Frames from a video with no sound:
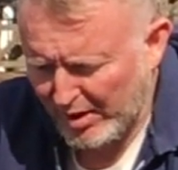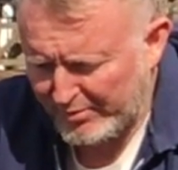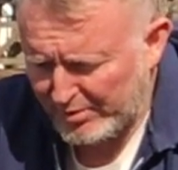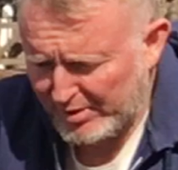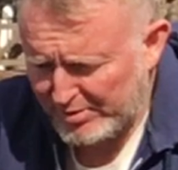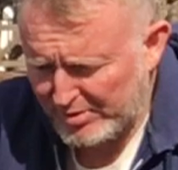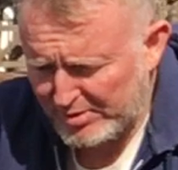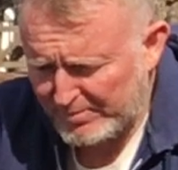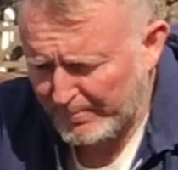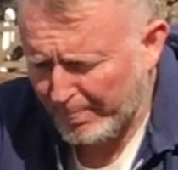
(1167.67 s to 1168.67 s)
of their
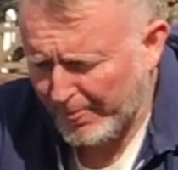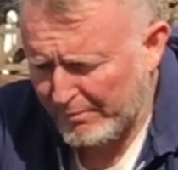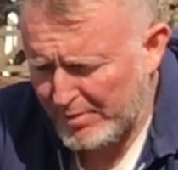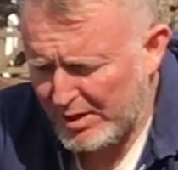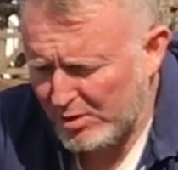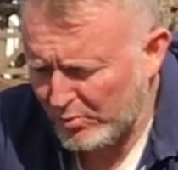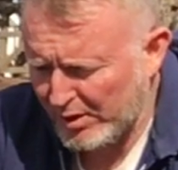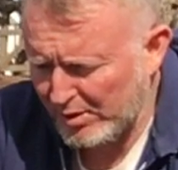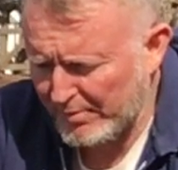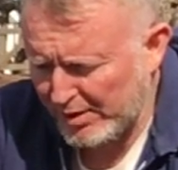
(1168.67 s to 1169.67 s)
lessons, many
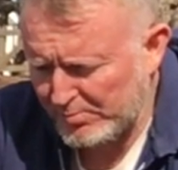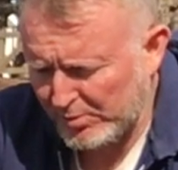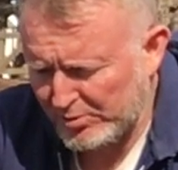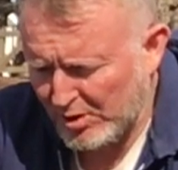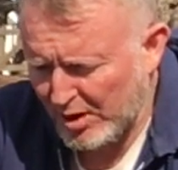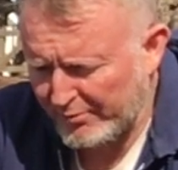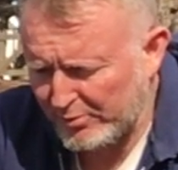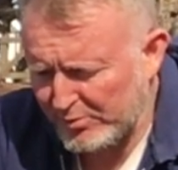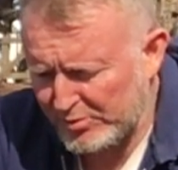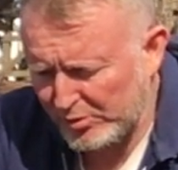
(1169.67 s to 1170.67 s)
curriculum experts
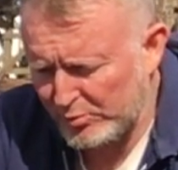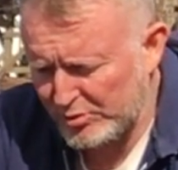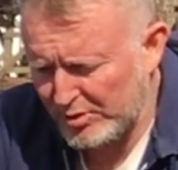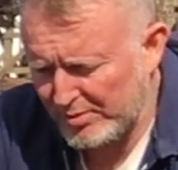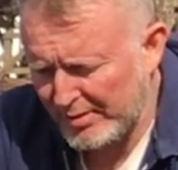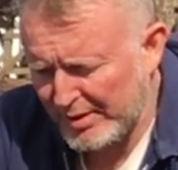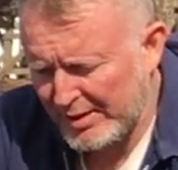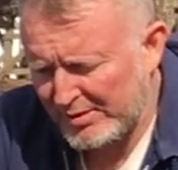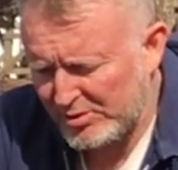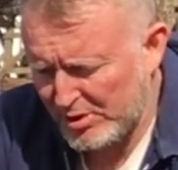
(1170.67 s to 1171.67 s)
offer a solution
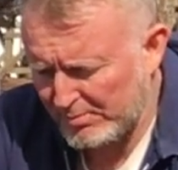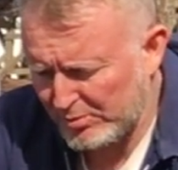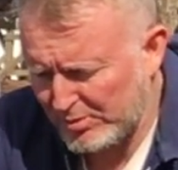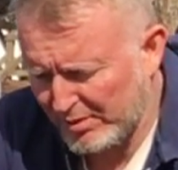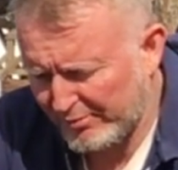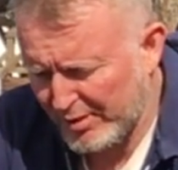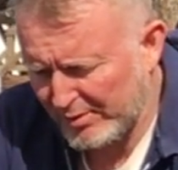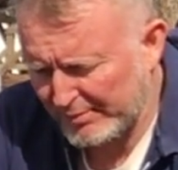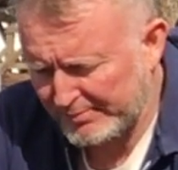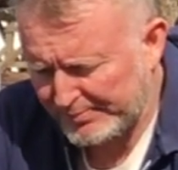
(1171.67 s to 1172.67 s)
similar to the
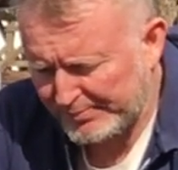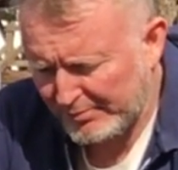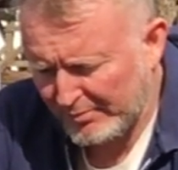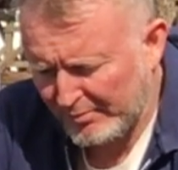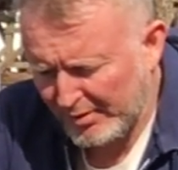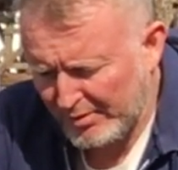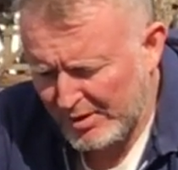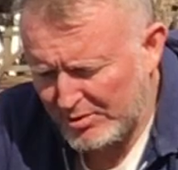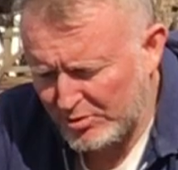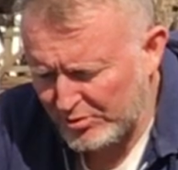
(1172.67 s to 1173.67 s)
following.
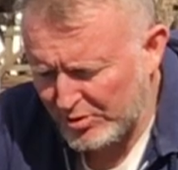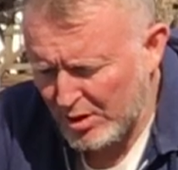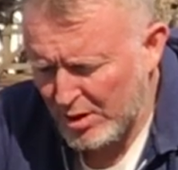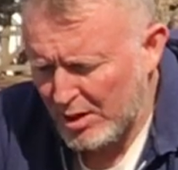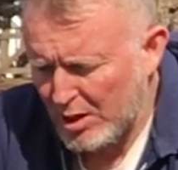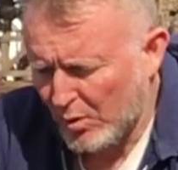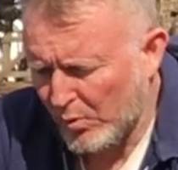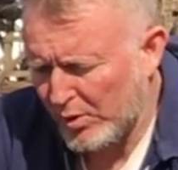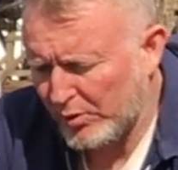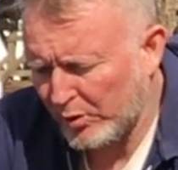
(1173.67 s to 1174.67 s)
Teachers,
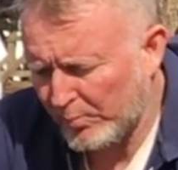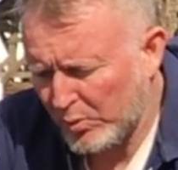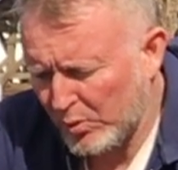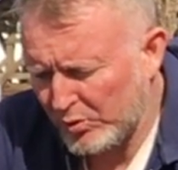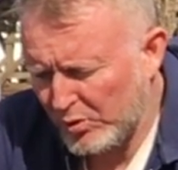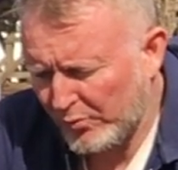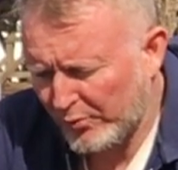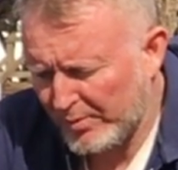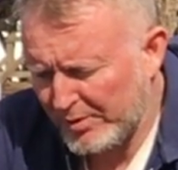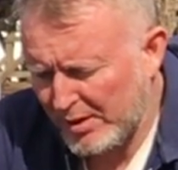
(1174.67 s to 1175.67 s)
we're going to pull you
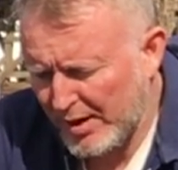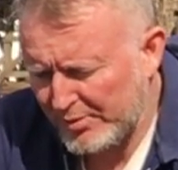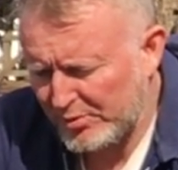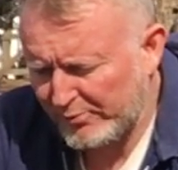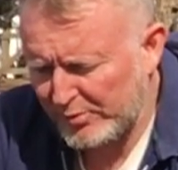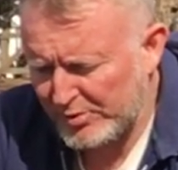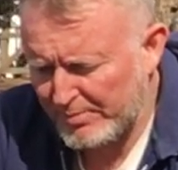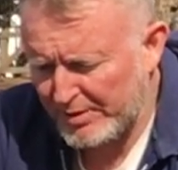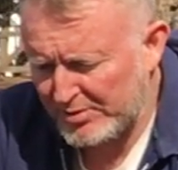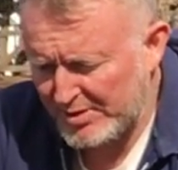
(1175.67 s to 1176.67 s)
from the classroom for
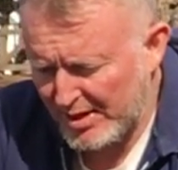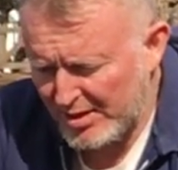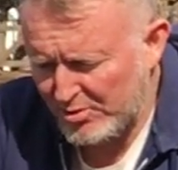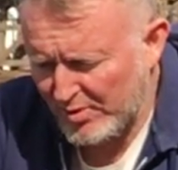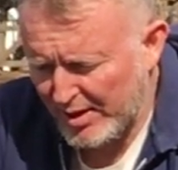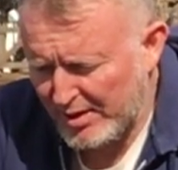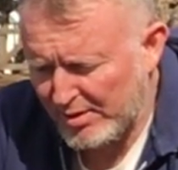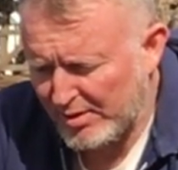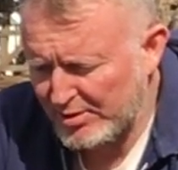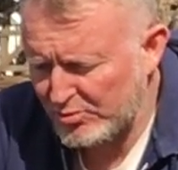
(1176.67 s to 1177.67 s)
some extended
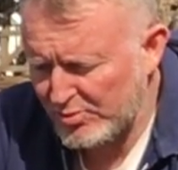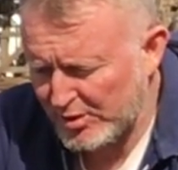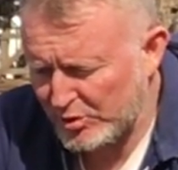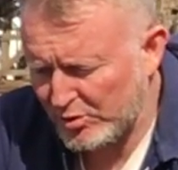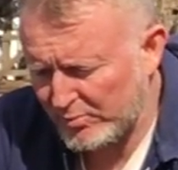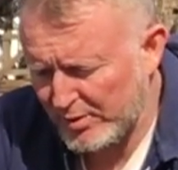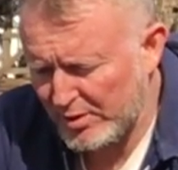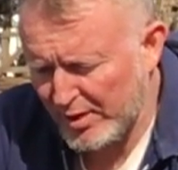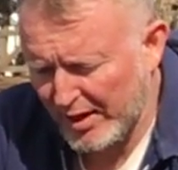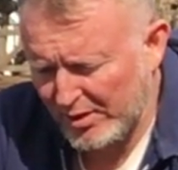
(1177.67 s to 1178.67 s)
training on instructional
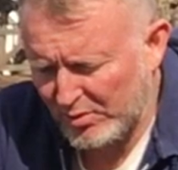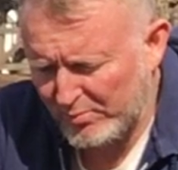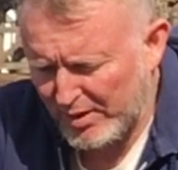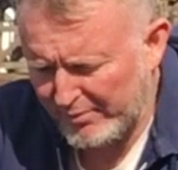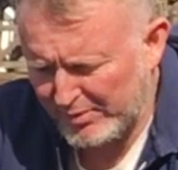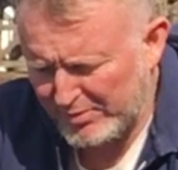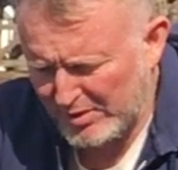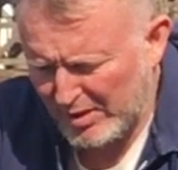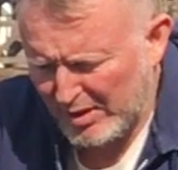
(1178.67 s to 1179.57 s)
rigor and/or relevance.